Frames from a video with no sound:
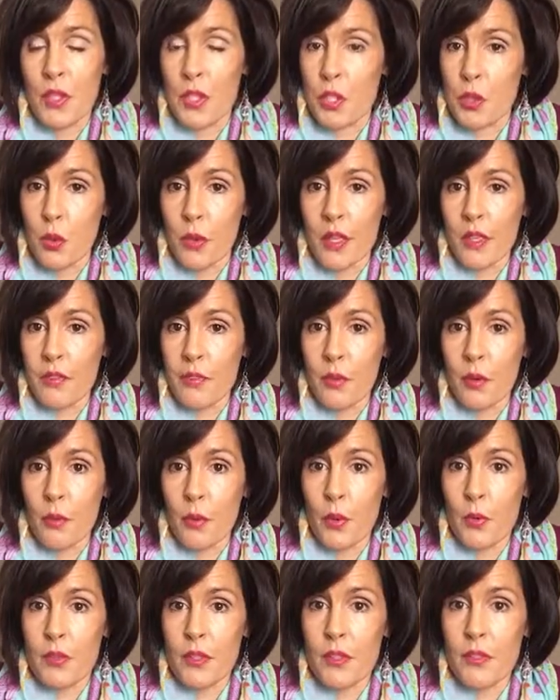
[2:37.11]
the 24
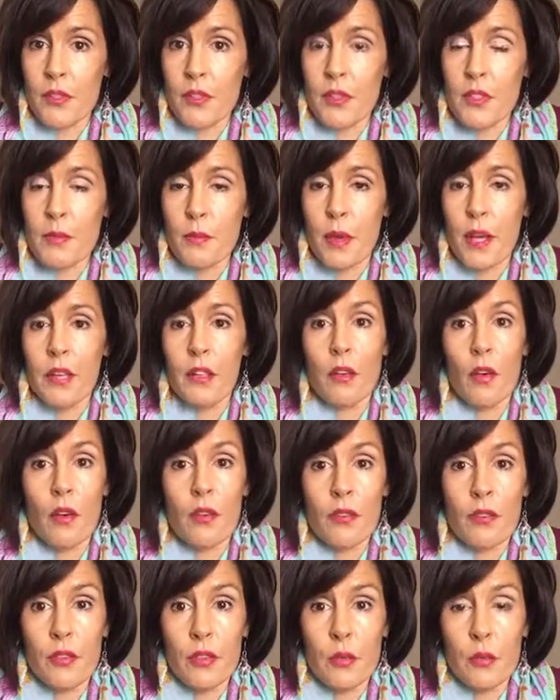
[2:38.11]
bones of your spine
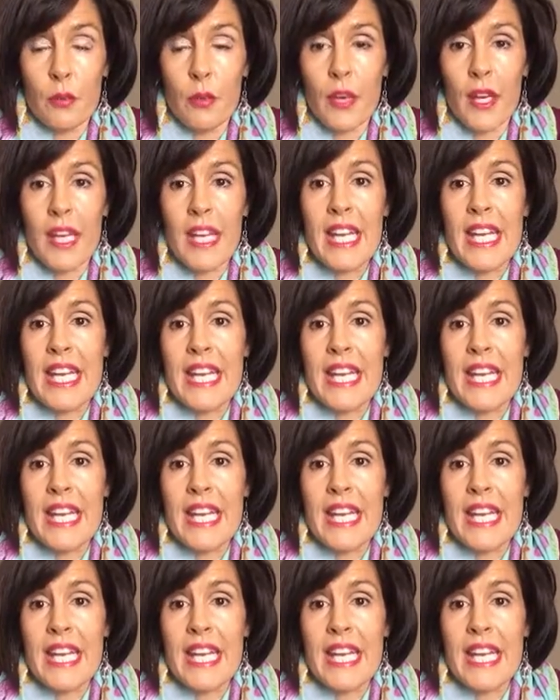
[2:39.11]
called vertebrae,